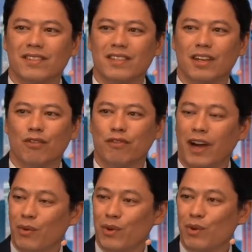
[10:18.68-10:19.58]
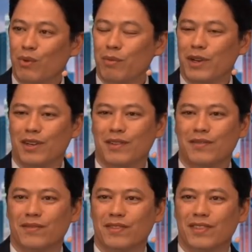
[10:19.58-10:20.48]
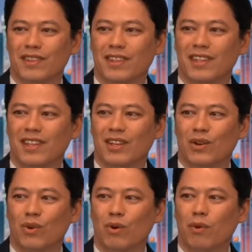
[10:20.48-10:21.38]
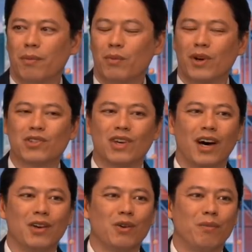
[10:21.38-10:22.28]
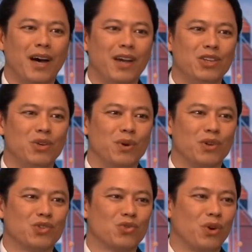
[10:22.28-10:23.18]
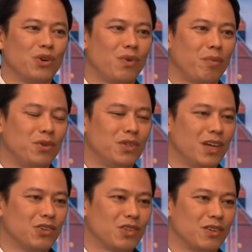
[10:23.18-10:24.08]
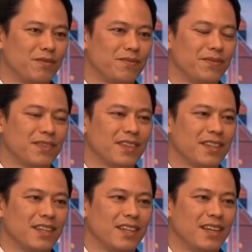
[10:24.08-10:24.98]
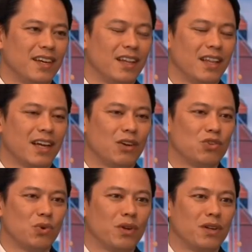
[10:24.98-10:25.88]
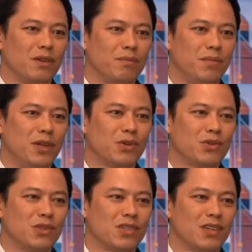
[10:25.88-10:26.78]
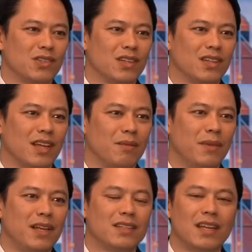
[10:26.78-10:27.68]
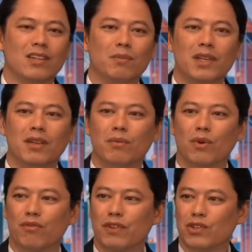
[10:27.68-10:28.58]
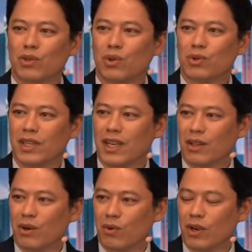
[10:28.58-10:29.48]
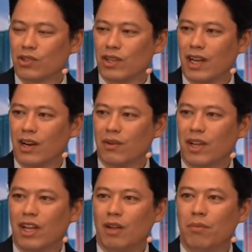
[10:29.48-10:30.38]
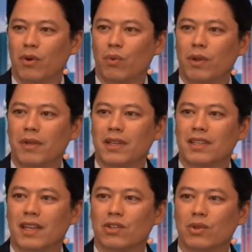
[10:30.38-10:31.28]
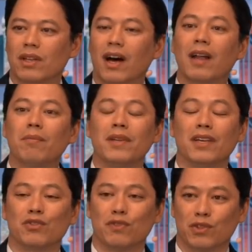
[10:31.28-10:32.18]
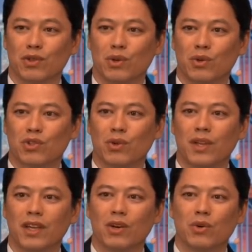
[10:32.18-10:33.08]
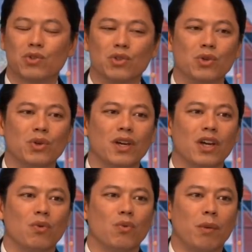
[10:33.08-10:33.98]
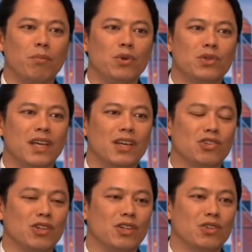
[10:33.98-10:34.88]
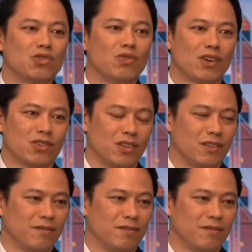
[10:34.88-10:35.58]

a fight with a woman, or a woman wants to undermine you or destroy your reputation. I like how Jordan Peterson says it, that men tend to be more physical to get their aggression out, but women tend to not be as physical, so they go to reputation destruction.